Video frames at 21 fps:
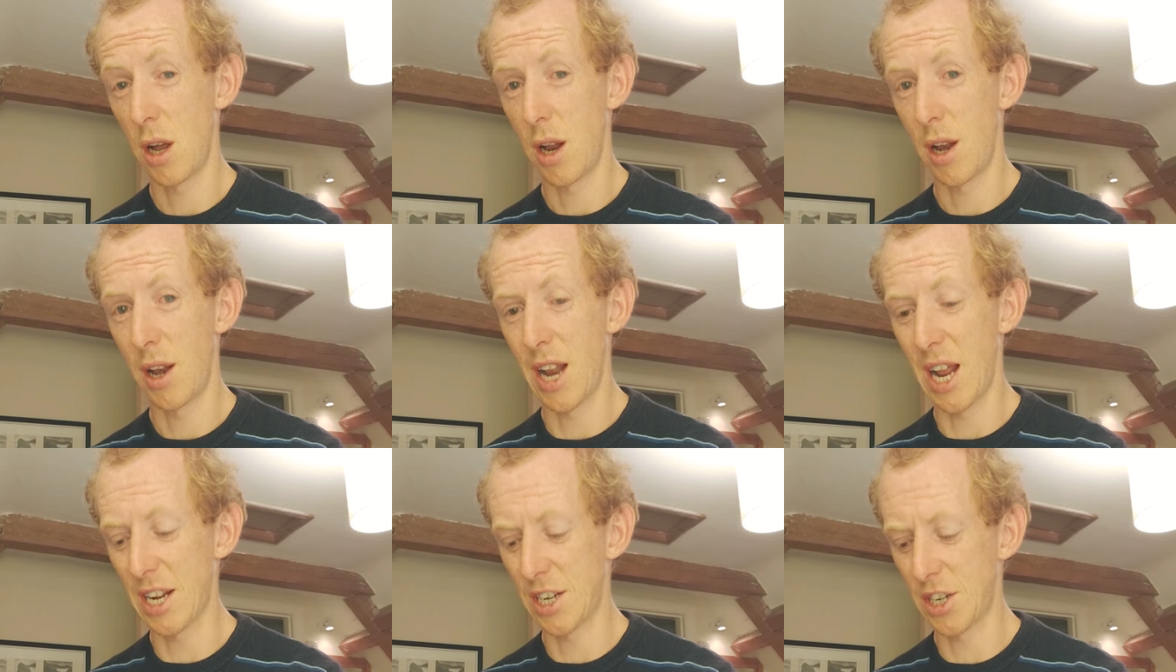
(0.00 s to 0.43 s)

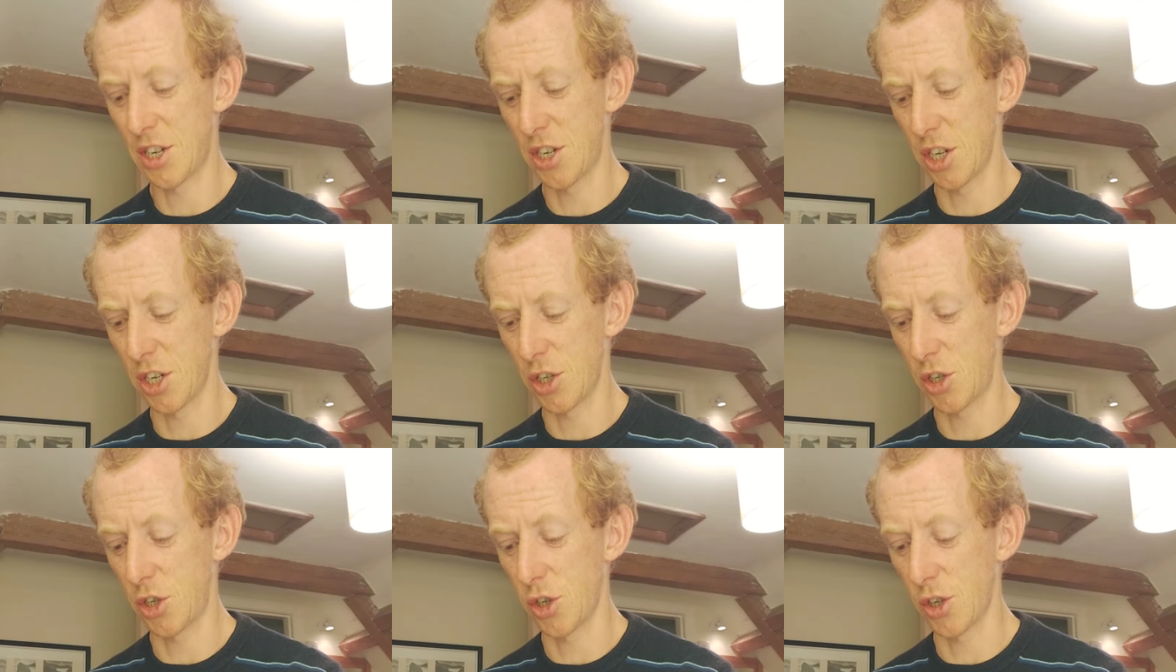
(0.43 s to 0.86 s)
lest
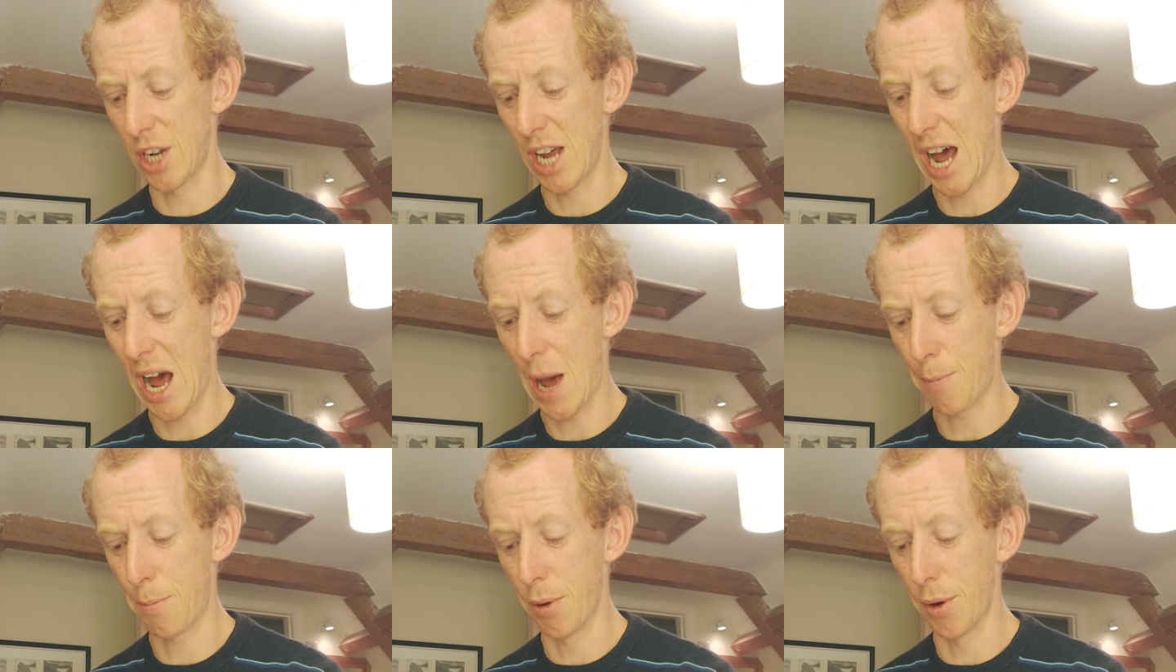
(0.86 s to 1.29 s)
it should
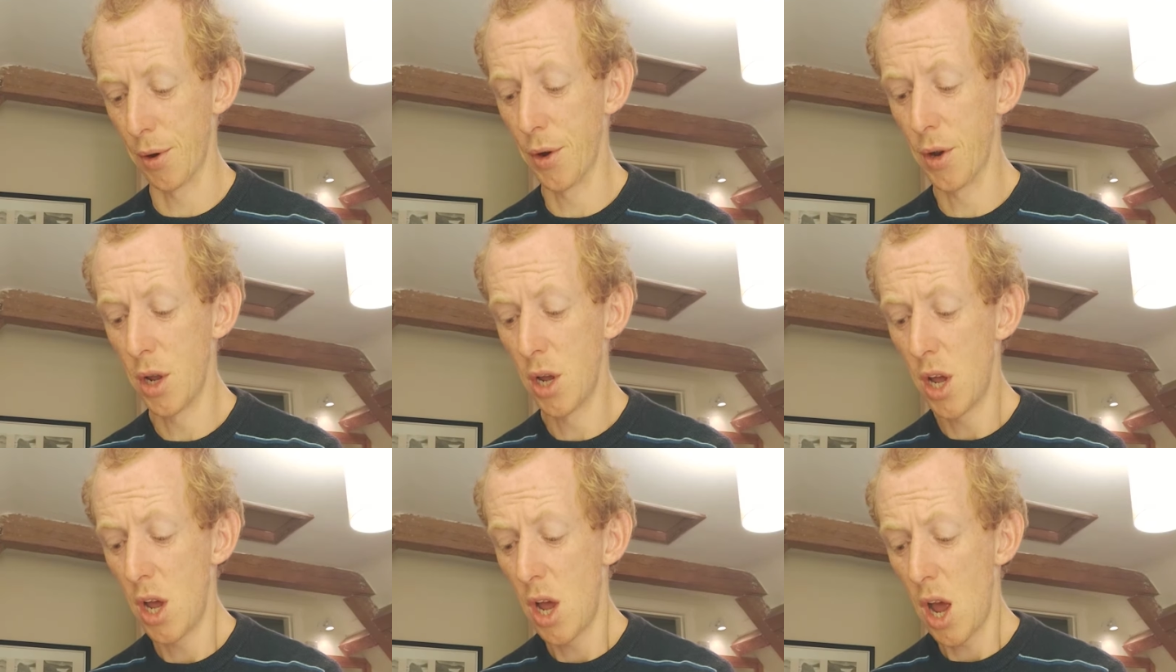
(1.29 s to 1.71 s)
happen,
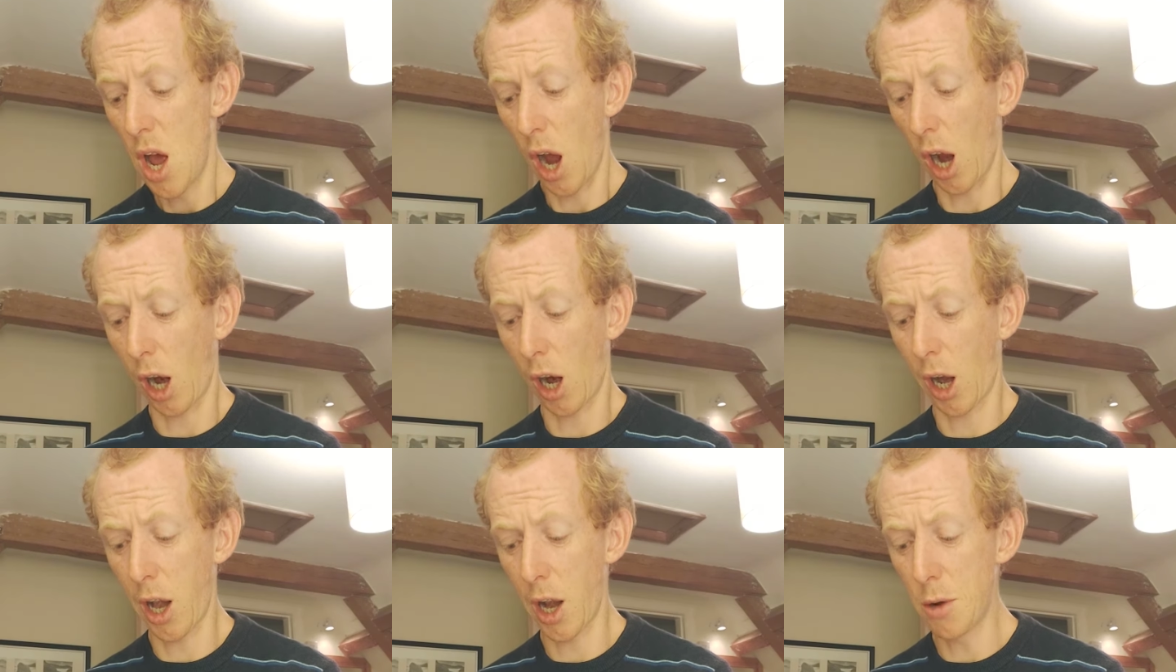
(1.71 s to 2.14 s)
a
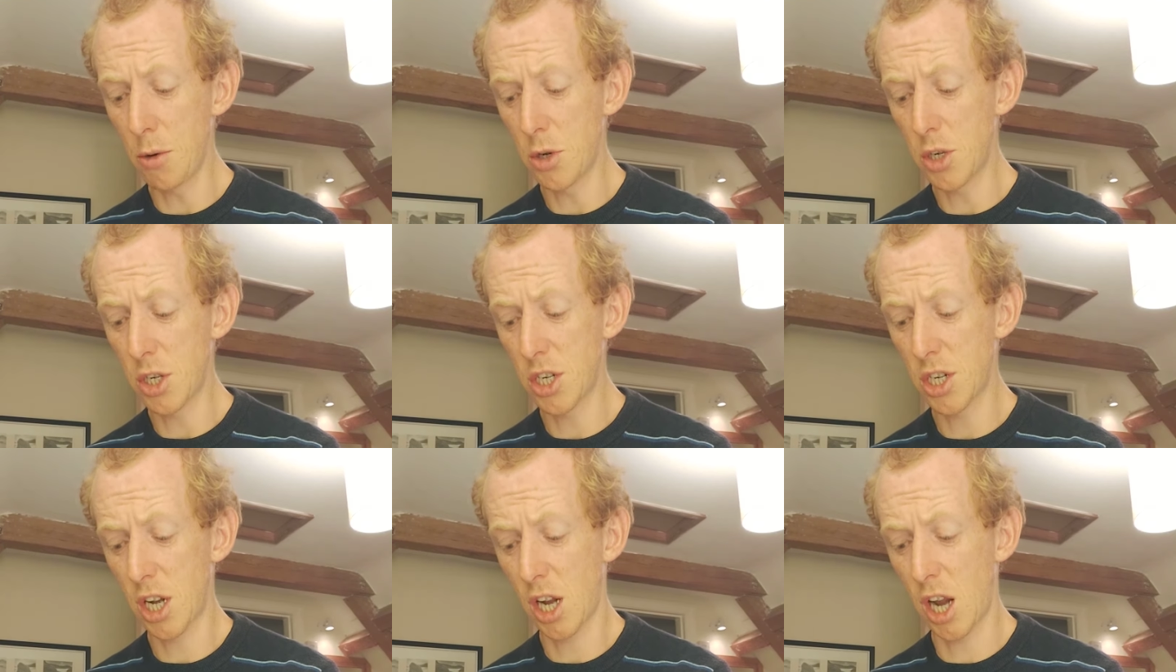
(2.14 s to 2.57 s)

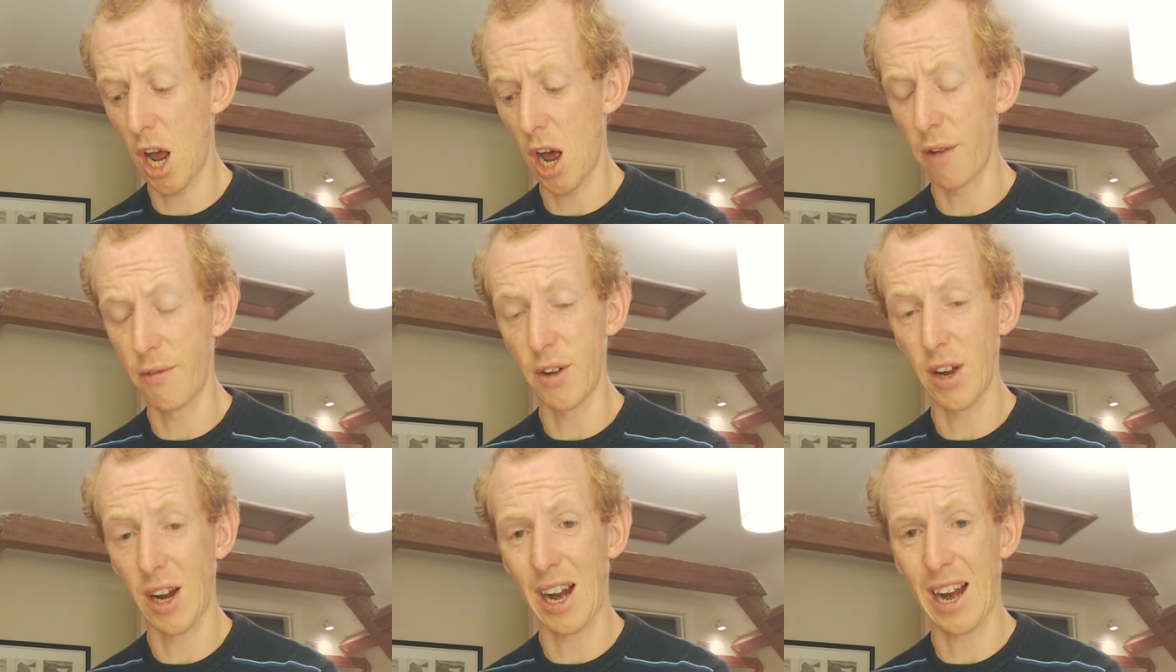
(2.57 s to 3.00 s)
close
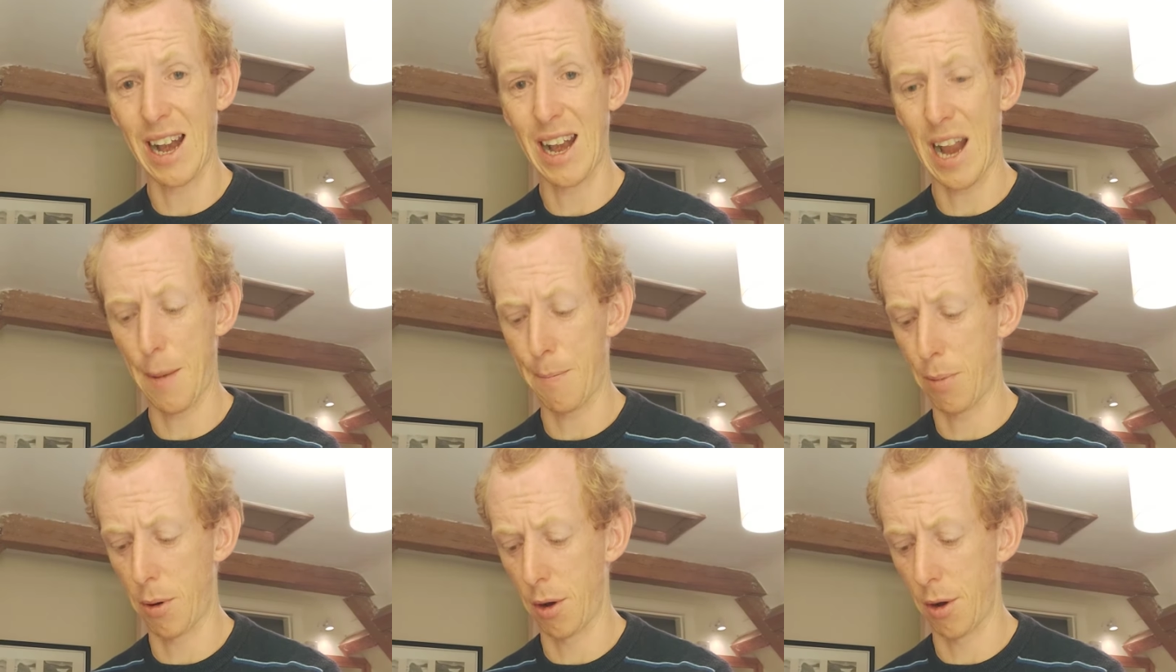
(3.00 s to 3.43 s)
cover
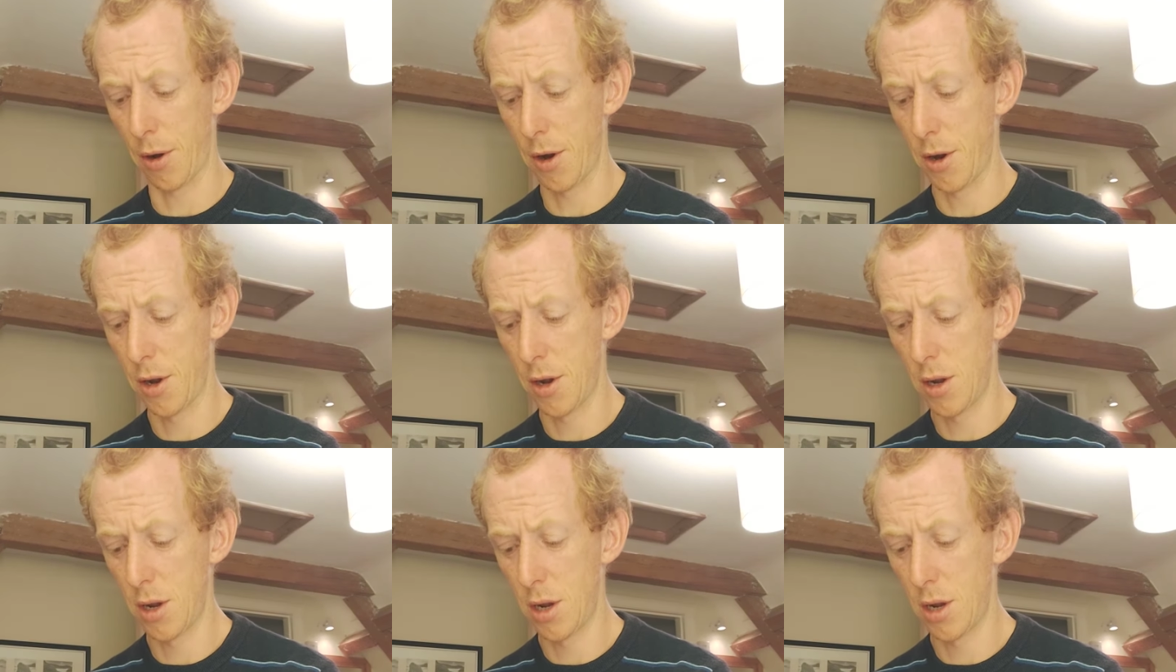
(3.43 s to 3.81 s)
clap on.